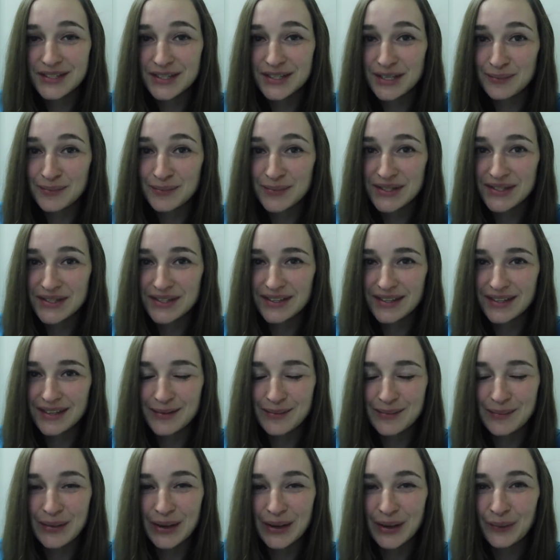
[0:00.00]
tips
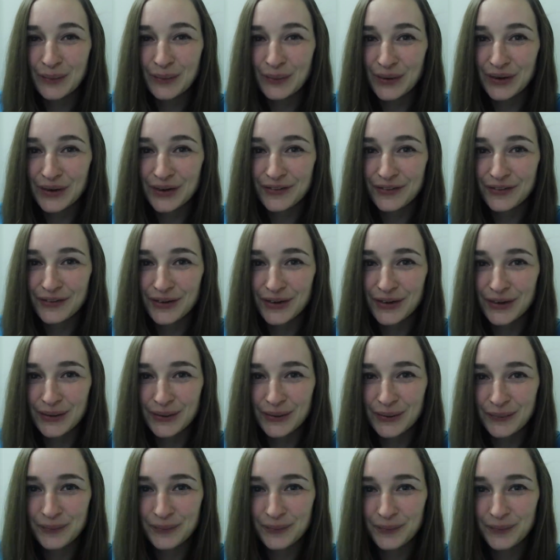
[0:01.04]
that might work for
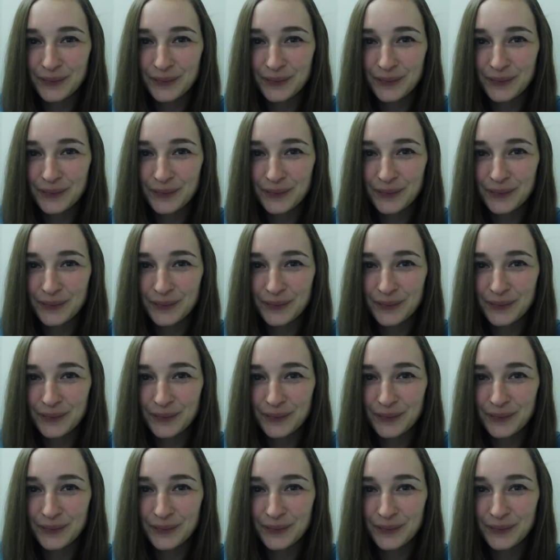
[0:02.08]
you.